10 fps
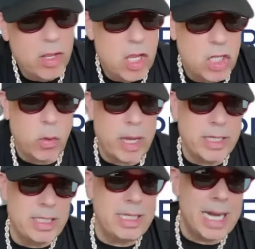So I
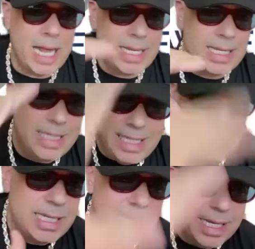see that
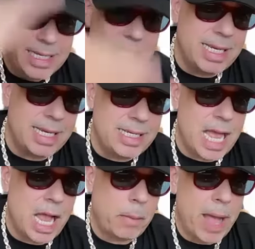zigzag